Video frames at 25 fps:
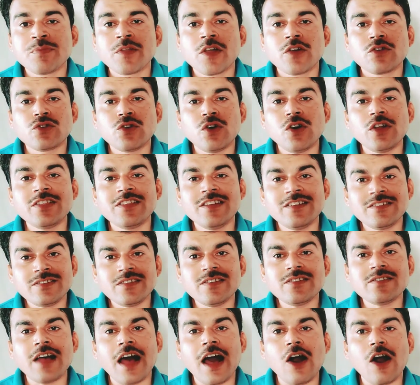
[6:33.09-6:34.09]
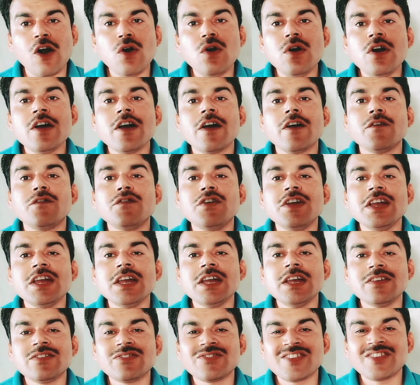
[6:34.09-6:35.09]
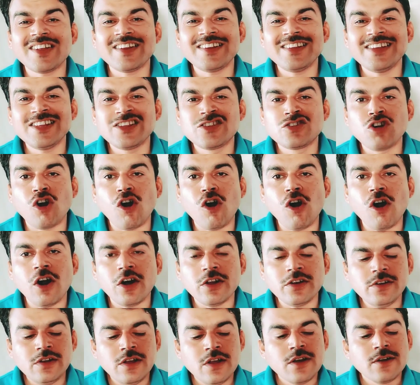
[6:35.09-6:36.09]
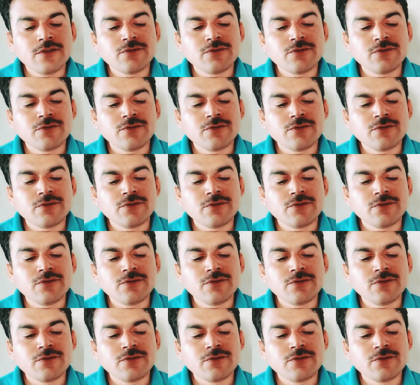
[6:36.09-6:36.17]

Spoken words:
So this is how we study Dawn